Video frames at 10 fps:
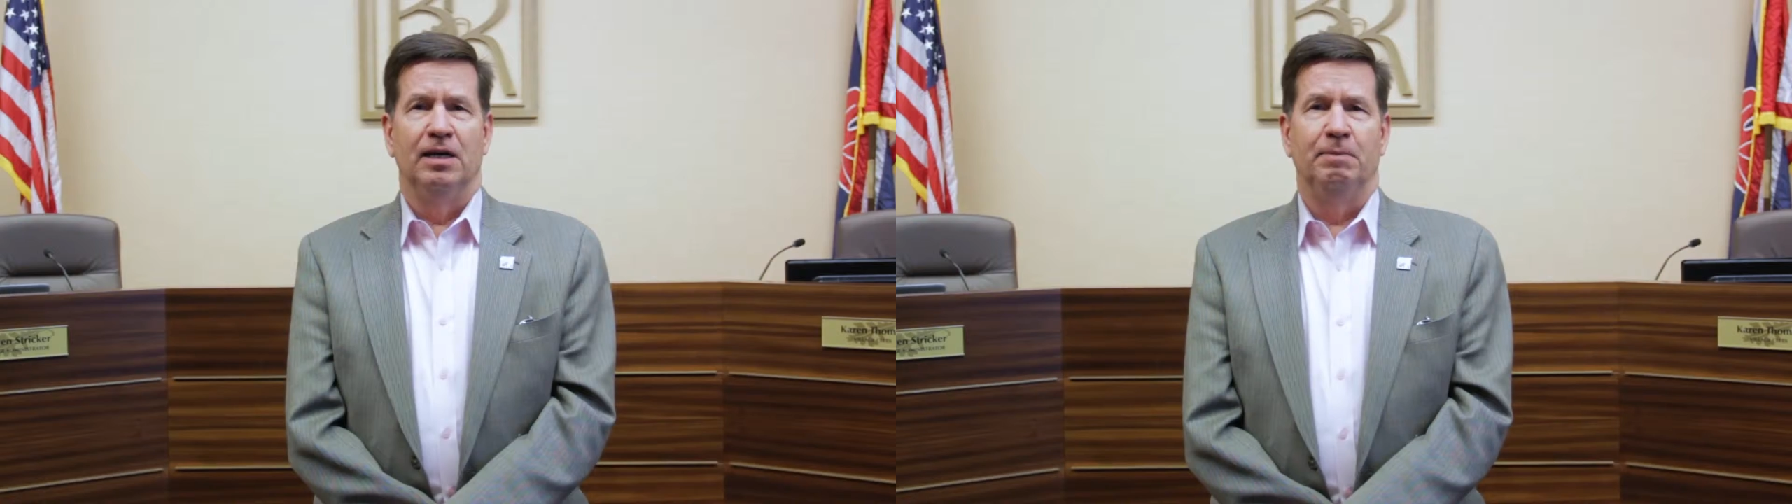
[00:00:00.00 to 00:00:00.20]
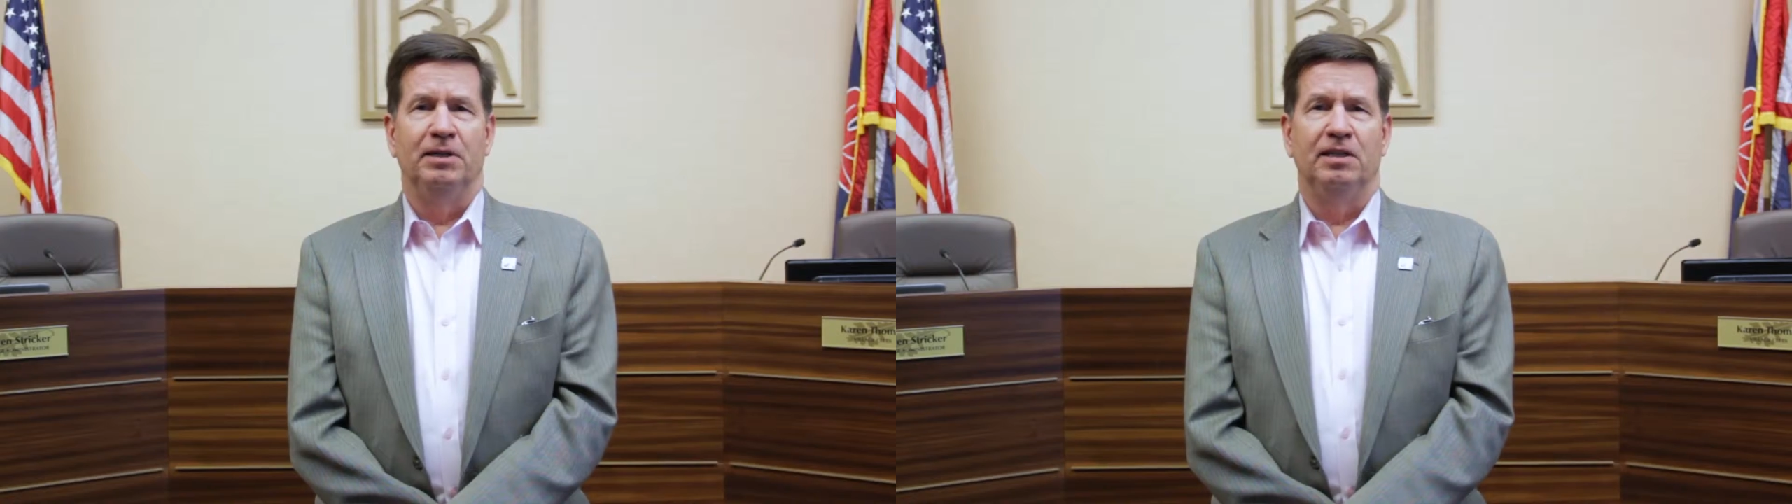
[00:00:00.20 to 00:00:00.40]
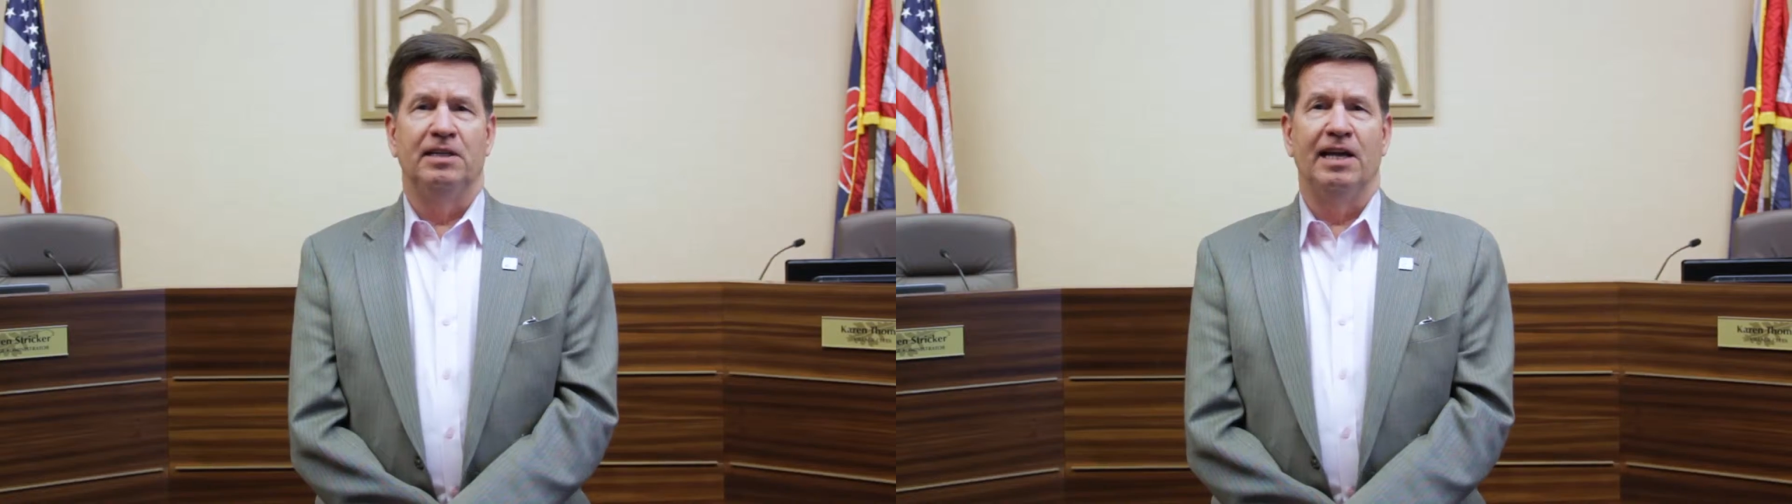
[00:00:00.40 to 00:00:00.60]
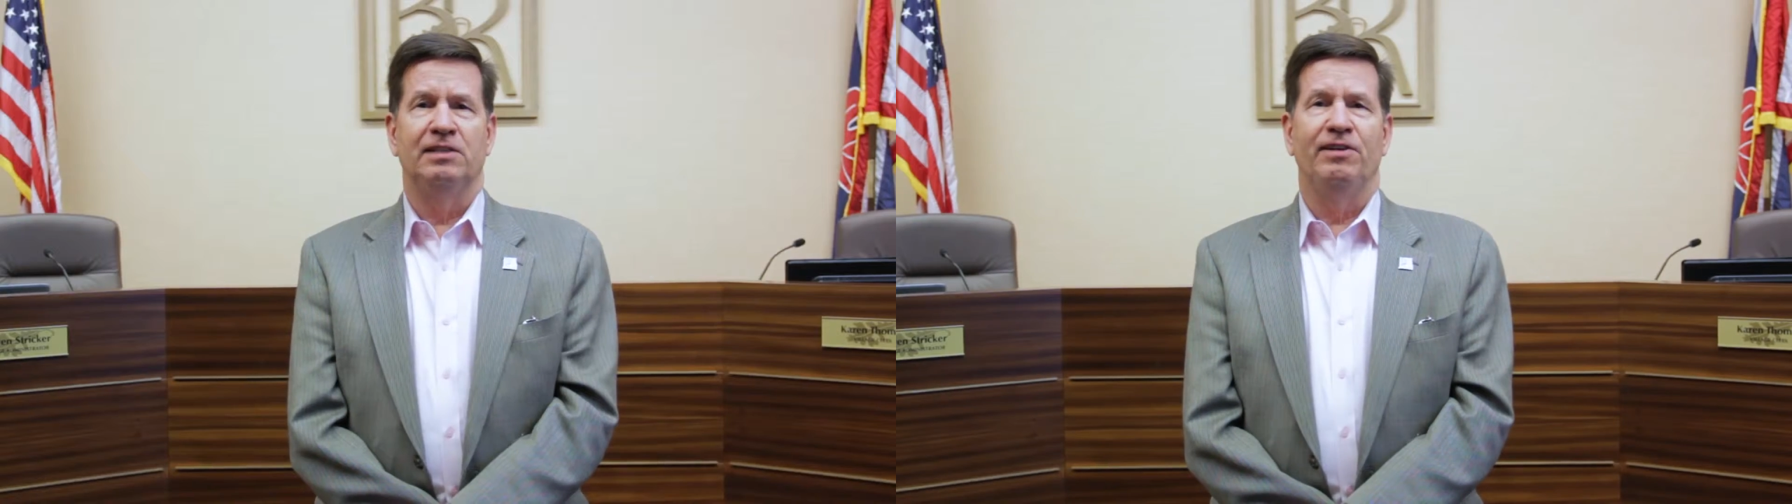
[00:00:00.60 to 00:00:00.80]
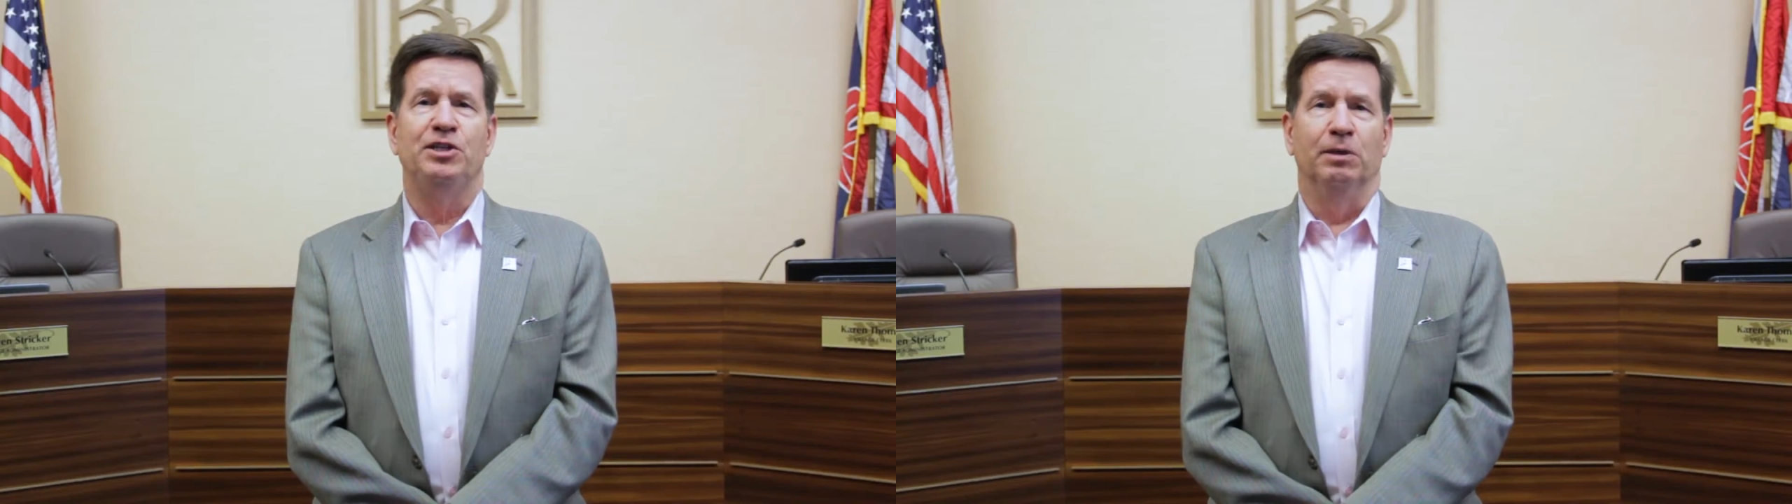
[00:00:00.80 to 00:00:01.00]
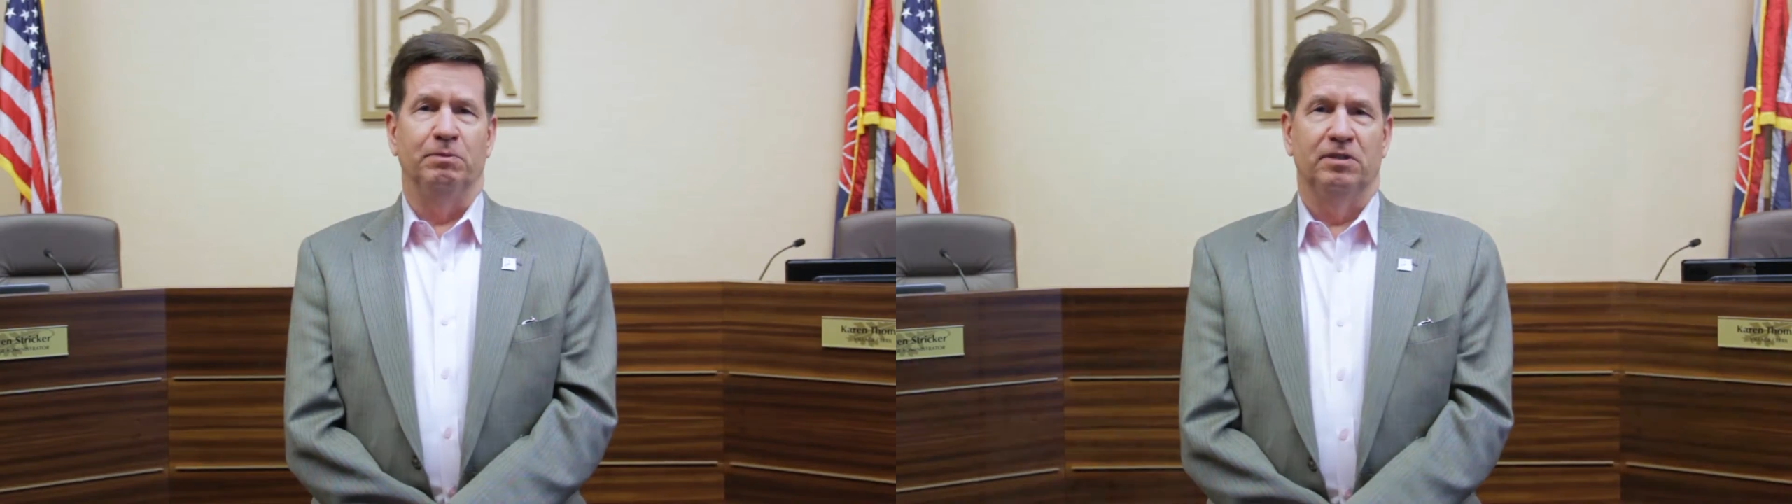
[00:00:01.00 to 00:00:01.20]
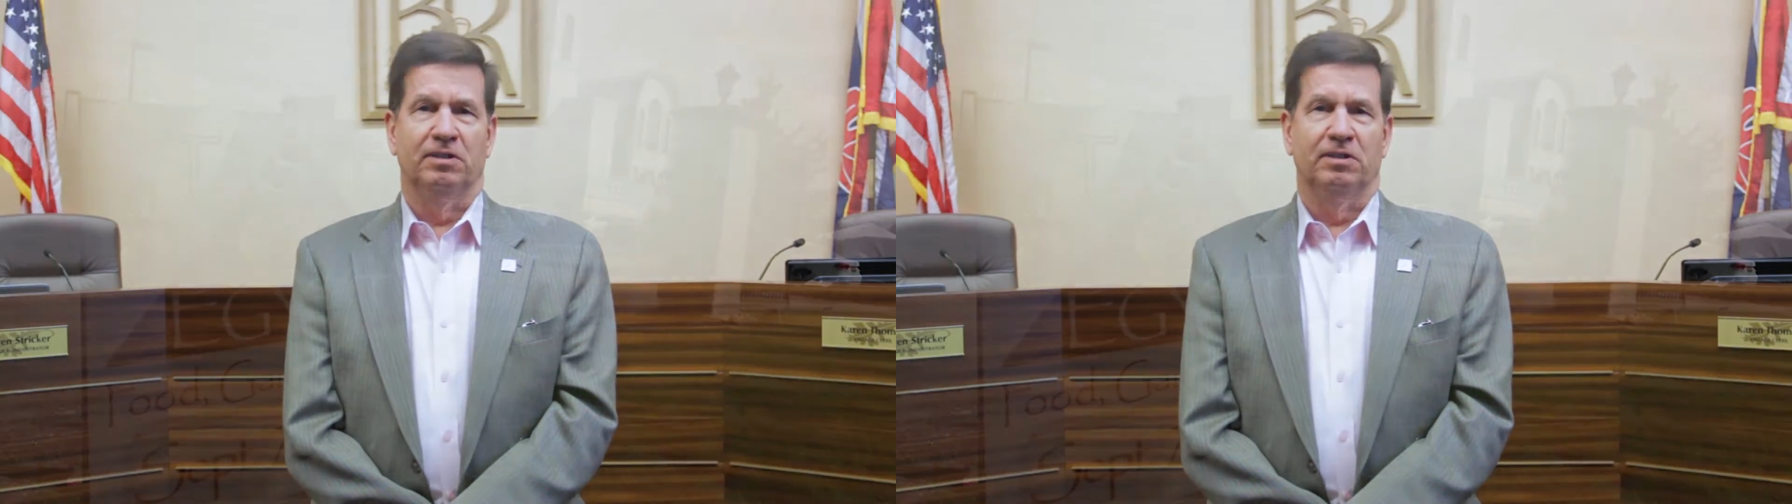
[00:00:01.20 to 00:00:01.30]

But the Taste of Egypt